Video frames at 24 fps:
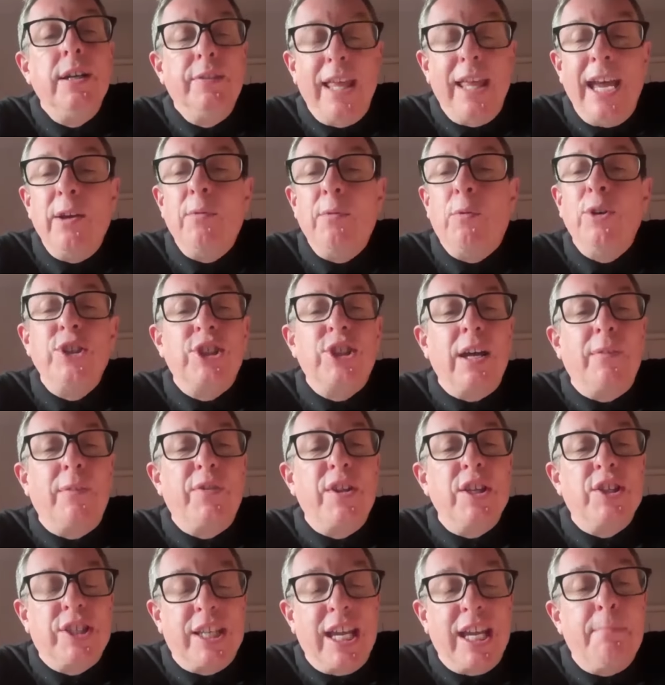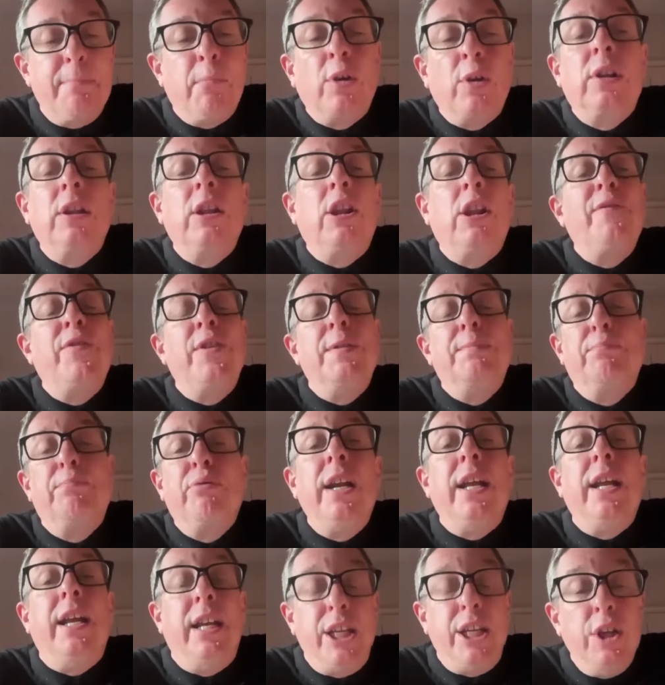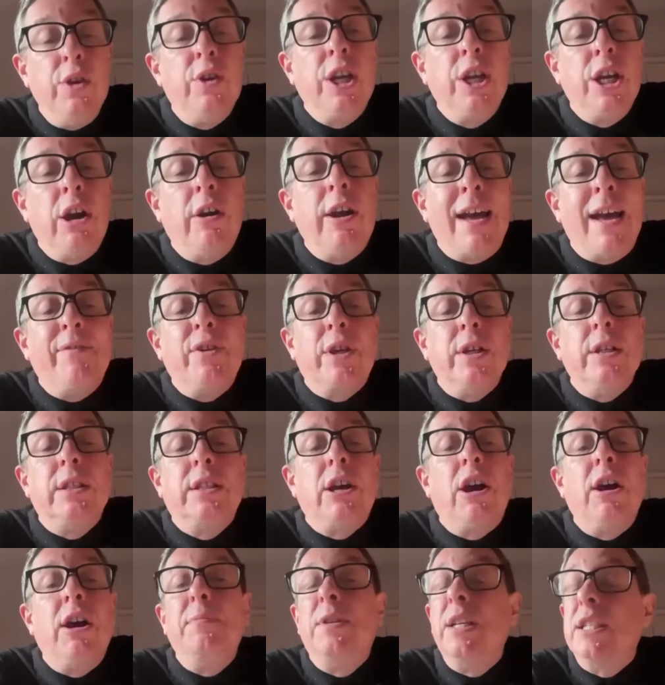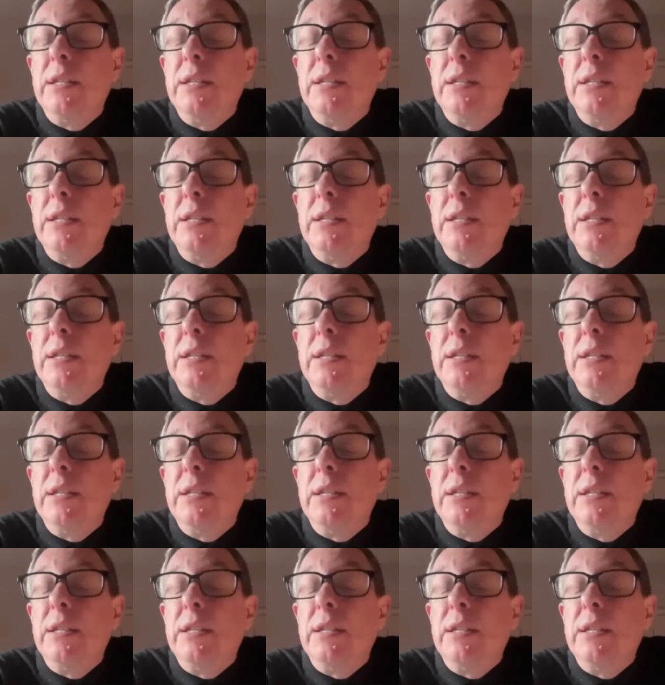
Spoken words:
They want stuff that's saying modern life is brilliant. You can go and have a good time.